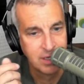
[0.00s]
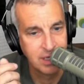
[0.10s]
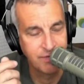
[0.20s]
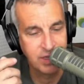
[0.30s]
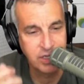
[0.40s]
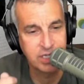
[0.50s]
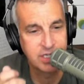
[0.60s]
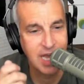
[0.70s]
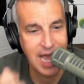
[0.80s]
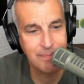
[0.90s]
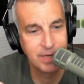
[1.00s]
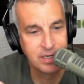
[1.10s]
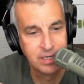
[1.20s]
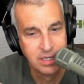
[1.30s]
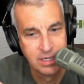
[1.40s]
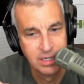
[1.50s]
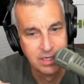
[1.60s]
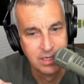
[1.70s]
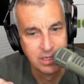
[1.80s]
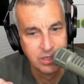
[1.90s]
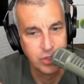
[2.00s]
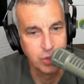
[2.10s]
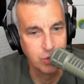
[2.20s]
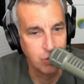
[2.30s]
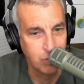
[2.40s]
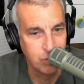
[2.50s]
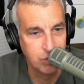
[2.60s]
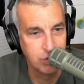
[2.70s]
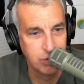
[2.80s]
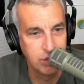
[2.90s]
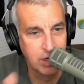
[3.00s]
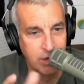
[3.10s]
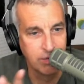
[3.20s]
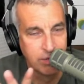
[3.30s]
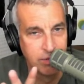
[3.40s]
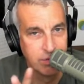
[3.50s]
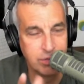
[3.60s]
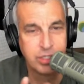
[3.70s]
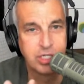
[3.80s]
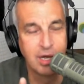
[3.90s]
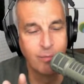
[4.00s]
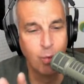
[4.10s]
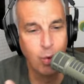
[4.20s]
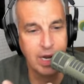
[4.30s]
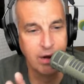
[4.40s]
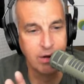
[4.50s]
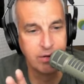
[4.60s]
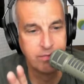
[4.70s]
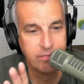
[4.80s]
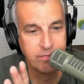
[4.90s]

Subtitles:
if he just happened to, do some weird,